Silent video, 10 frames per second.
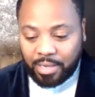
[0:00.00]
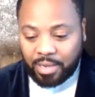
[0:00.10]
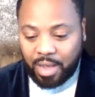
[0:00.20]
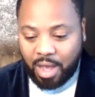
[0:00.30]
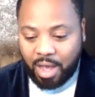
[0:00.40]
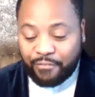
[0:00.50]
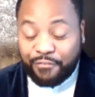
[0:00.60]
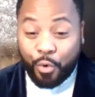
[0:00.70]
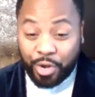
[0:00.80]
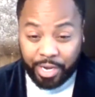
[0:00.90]

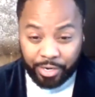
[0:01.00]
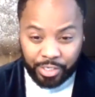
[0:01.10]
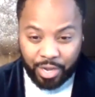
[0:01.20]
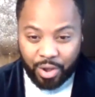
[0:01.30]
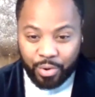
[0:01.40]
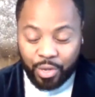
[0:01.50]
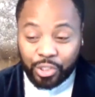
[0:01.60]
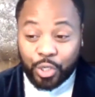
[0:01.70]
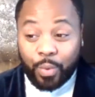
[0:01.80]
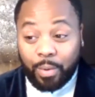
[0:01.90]
4 years ago.
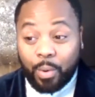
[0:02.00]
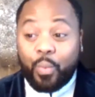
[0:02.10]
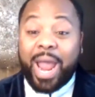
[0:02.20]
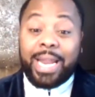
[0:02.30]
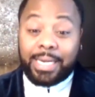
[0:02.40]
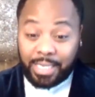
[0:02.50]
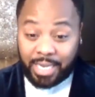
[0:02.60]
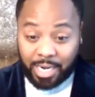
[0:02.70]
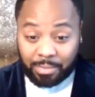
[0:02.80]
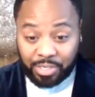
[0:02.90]
So we were waiting to
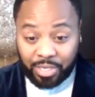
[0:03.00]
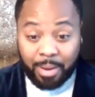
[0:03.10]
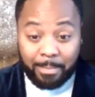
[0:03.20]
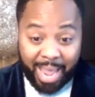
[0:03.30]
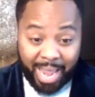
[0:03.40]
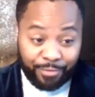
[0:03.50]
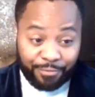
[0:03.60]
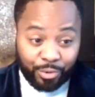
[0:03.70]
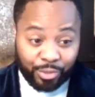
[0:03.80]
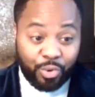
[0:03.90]
get up to their main
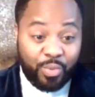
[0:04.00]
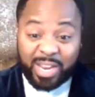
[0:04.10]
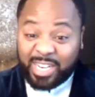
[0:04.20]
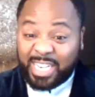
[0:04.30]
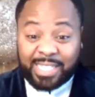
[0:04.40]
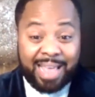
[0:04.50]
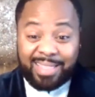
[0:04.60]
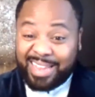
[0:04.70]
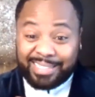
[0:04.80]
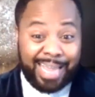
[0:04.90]
floor so we can design
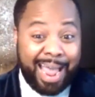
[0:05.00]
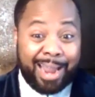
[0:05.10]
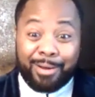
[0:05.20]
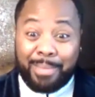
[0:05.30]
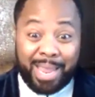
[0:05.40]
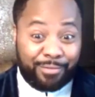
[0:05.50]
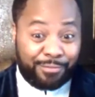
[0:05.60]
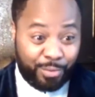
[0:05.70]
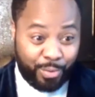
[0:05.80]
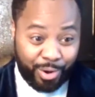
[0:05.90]
the entire main
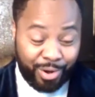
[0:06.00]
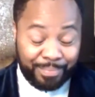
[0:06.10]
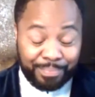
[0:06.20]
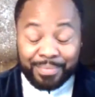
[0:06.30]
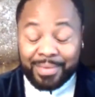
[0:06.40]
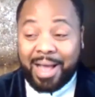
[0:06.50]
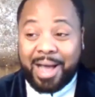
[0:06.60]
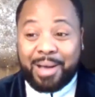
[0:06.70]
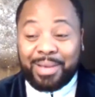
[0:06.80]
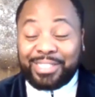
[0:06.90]
floor.
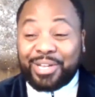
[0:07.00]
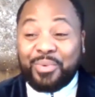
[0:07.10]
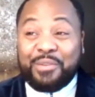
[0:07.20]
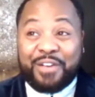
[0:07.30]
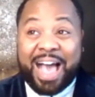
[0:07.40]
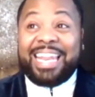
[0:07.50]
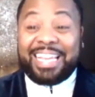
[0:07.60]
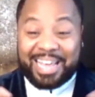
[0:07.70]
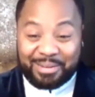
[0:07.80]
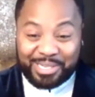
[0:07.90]
And so we finally
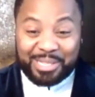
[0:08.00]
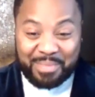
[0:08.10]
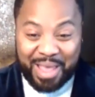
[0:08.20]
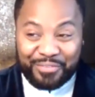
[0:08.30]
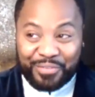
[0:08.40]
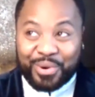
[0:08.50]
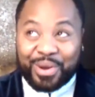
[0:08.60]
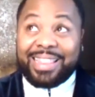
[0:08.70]
got up to the main floor